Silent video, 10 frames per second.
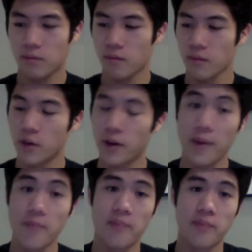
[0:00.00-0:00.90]
Okay,
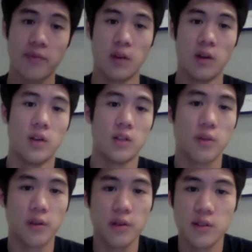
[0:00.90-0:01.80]
so
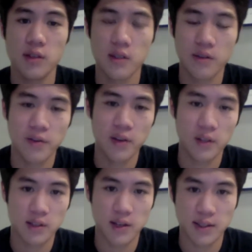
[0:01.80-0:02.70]
this is the
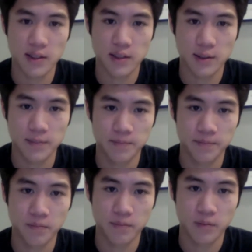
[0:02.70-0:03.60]
Feenix Nascita.
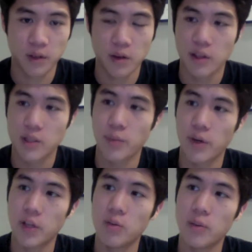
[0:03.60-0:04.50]
It's a
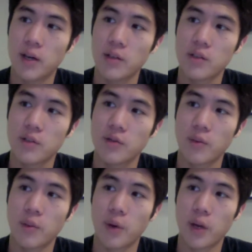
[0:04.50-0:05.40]
brand new mouse from
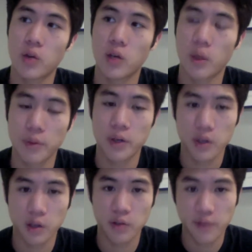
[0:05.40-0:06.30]
the brand new company
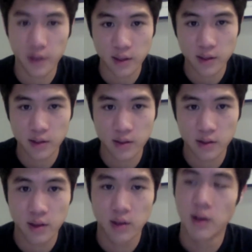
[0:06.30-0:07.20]
called Feenix.
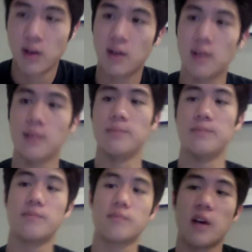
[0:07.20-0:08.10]

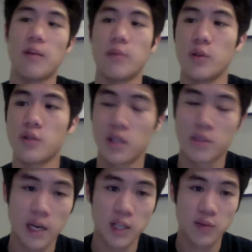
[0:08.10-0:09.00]
I've been using this
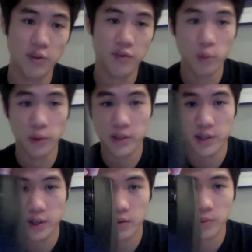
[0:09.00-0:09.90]
mouse for a few months now,